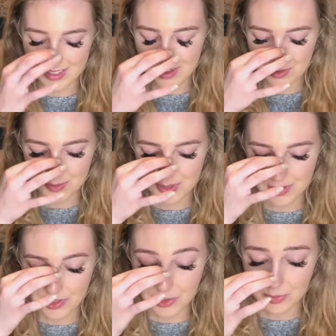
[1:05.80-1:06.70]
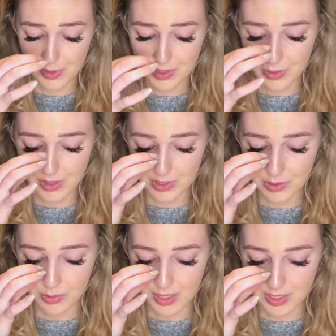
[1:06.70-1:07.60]
That one was stupid, so I didn't
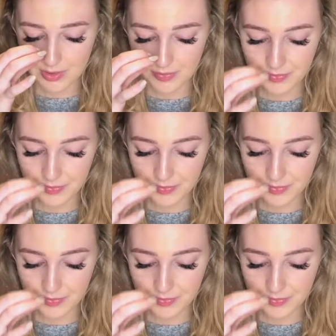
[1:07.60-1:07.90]
tweet it.